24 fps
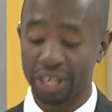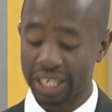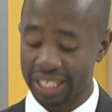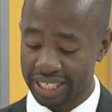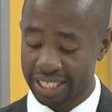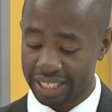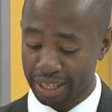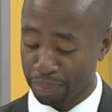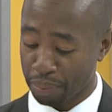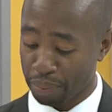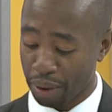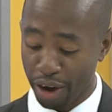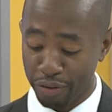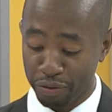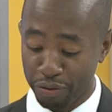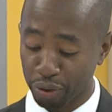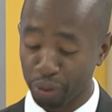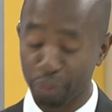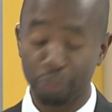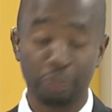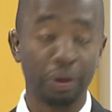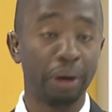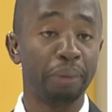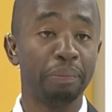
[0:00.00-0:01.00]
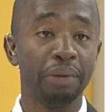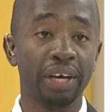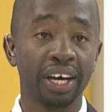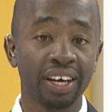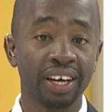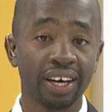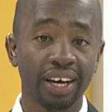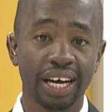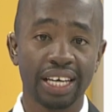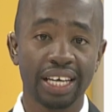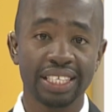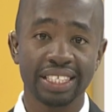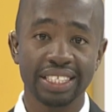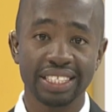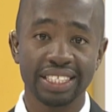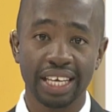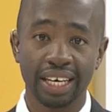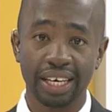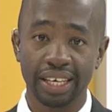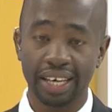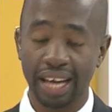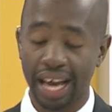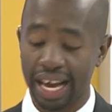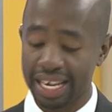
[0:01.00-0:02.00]
Is it a powerful premiere, as the
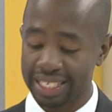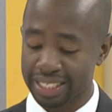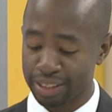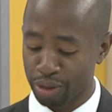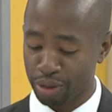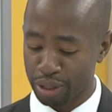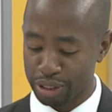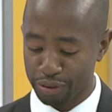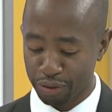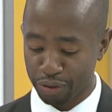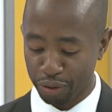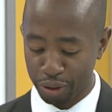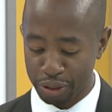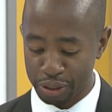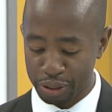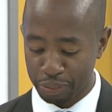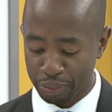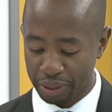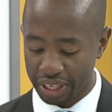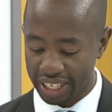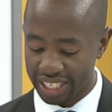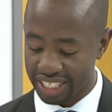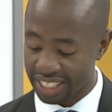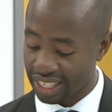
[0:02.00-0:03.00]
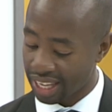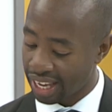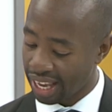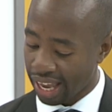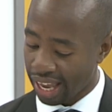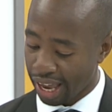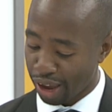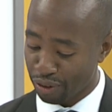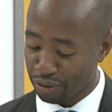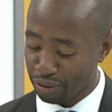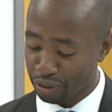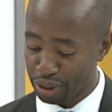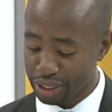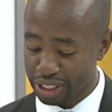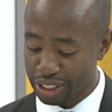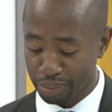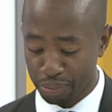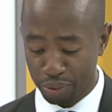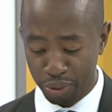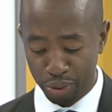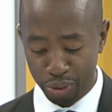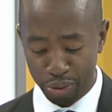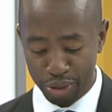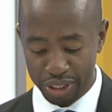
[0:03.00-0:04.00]
Standard has on its front page? And of course, the
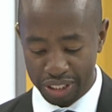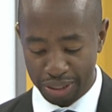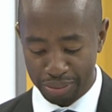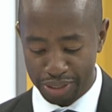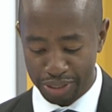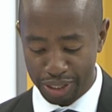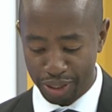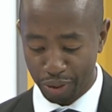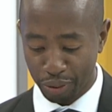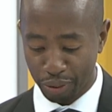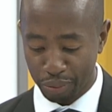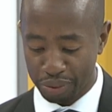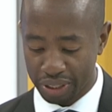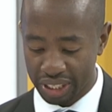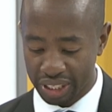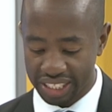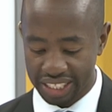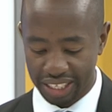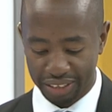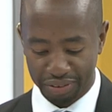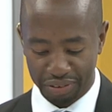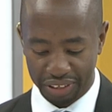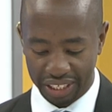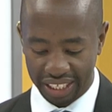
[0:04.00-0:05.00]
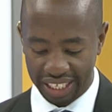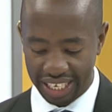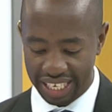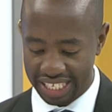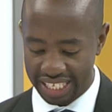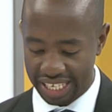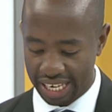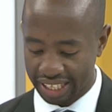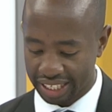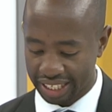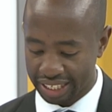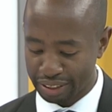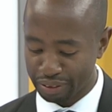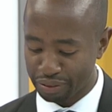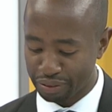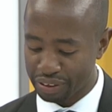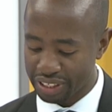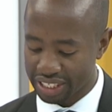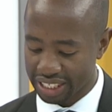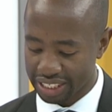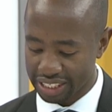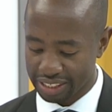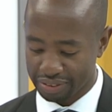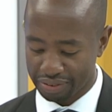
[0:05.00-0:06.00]
Punguza Mzigo bill suffering yet another
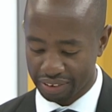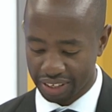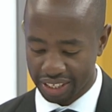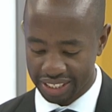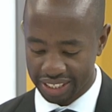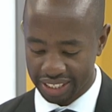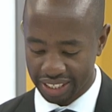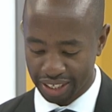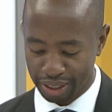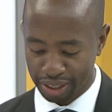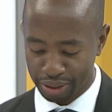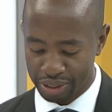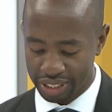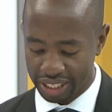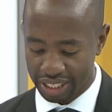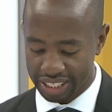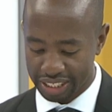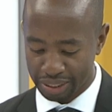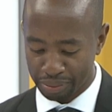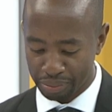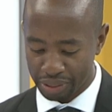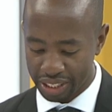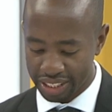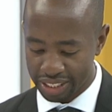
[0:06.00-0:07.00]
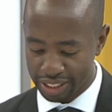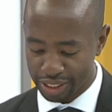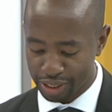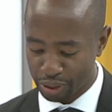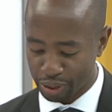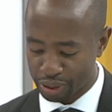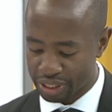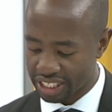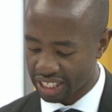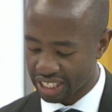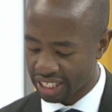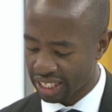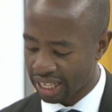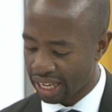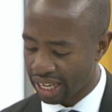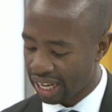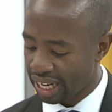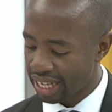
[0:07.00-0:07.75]
defeat as far as the county assemblies is concerned.